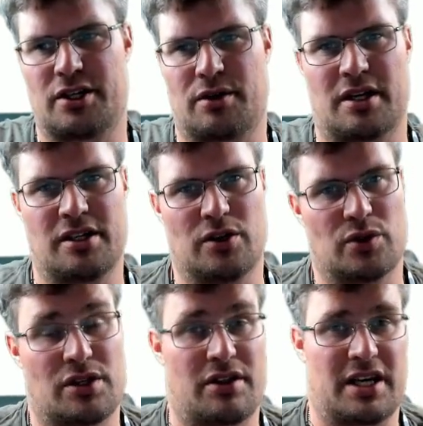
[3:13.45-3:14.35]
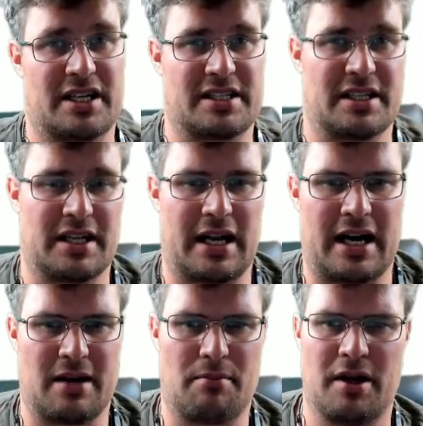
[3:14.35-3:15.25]
you can use things in the
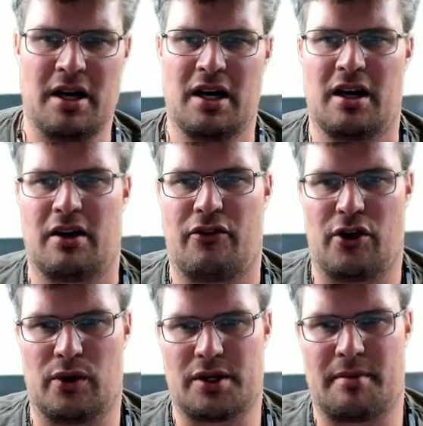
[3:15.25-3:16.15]
lib folder.